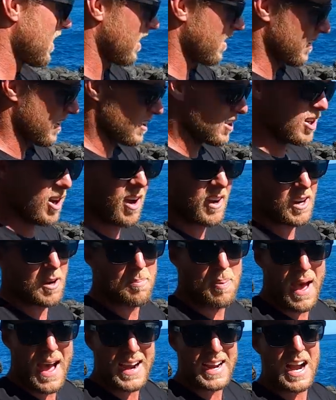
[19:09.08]
I think I'm gonna do, I'm gonna
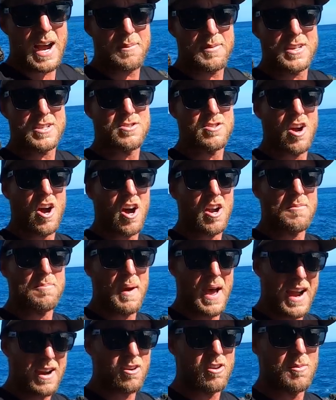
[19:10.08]
pack up this rod,
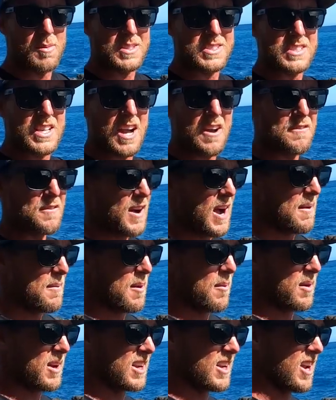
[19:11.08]
pack all my stuff up,
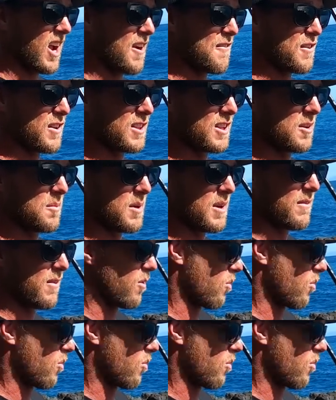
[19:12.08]
and we're gonna go for a little bit